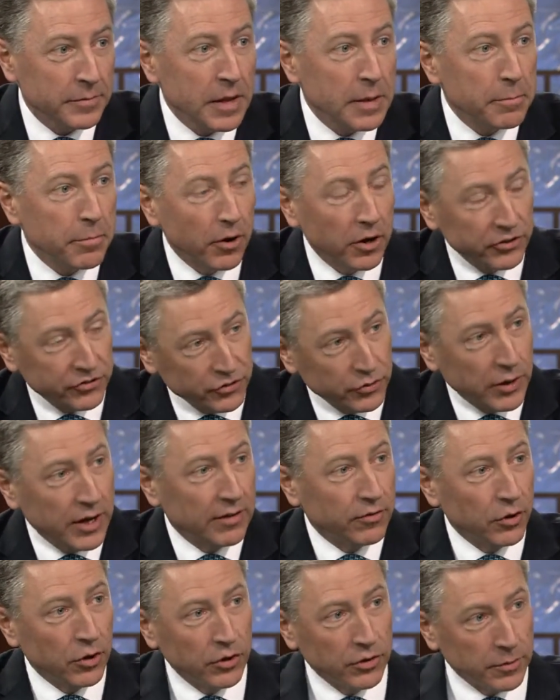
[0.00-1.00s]
Plus, you
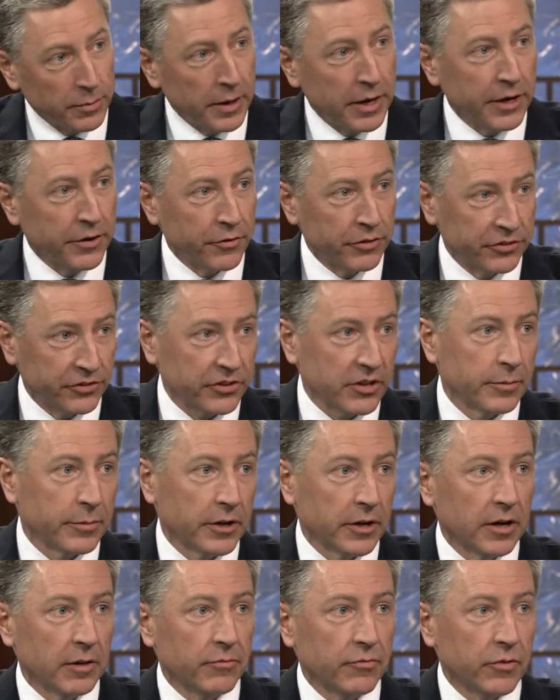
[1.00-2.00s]
have all the migrants coming
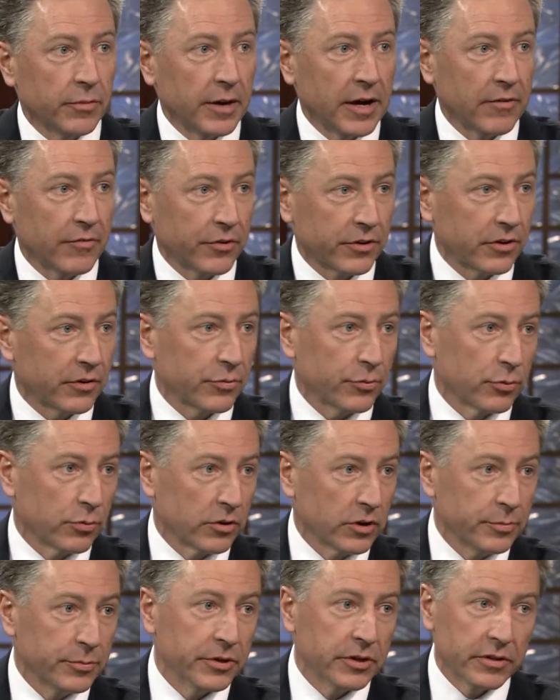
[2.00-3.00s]
up from Africa through
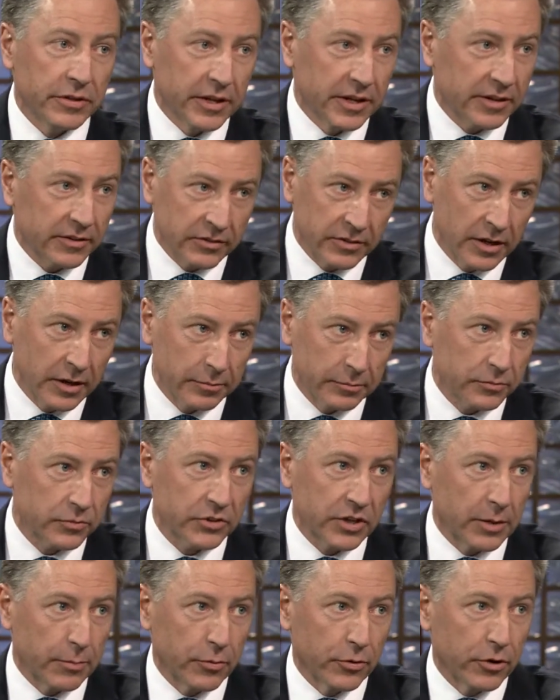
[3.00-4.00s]
Libya that has not
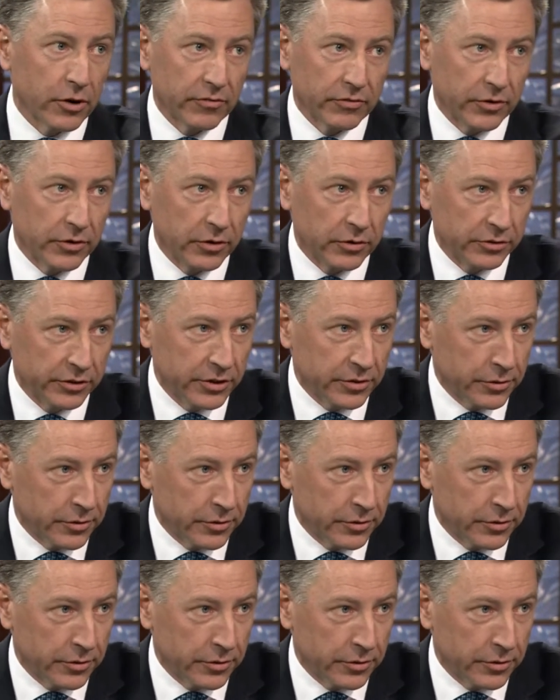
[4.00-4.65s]
tapered off at all. Was,